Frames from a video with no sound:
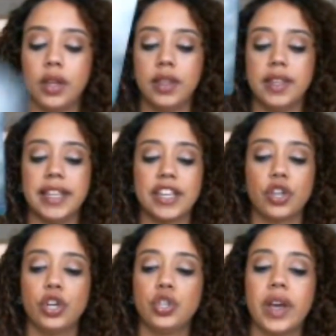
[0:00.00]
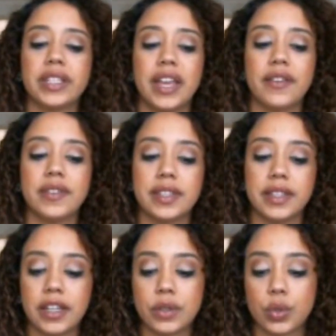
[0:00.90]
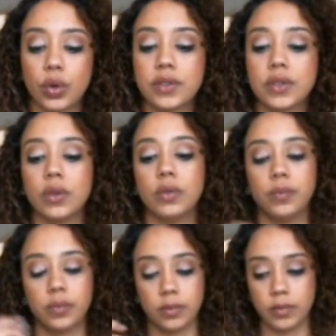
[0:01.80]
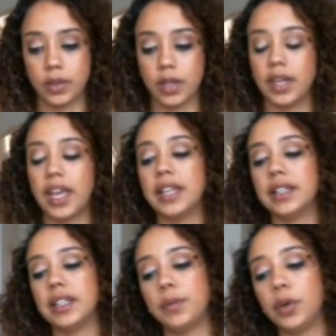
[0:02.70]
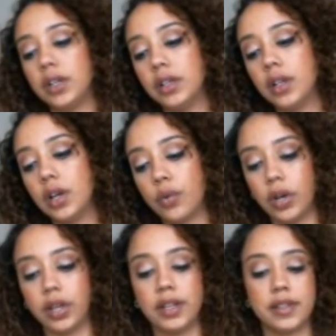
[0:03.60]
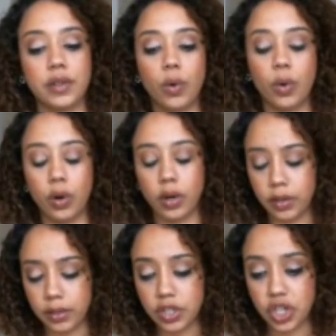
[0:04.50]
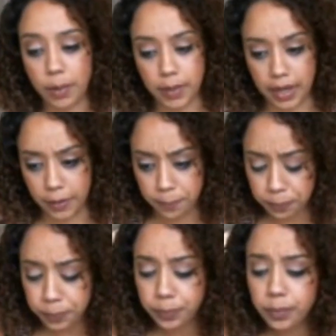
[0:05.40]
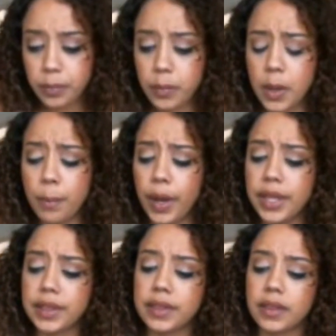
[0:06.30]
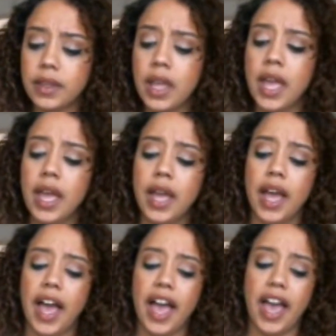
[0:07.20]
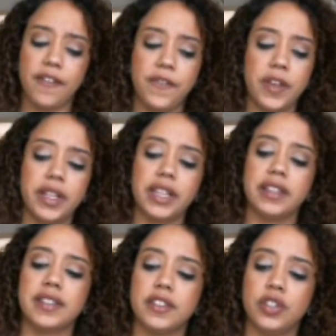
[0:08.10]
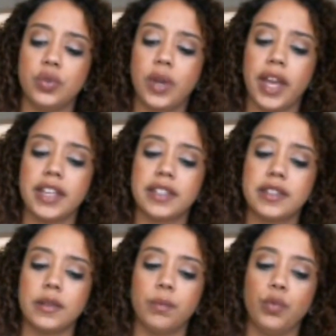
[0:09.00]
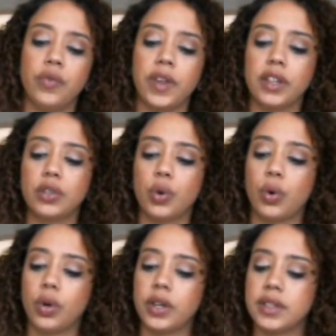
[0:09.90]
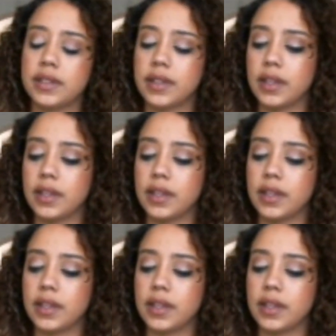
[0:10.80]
The next card you guys have is the Knight of Swords. So again, Libra, Aquarius, or Gemini. But I feel like this is you guys moving towards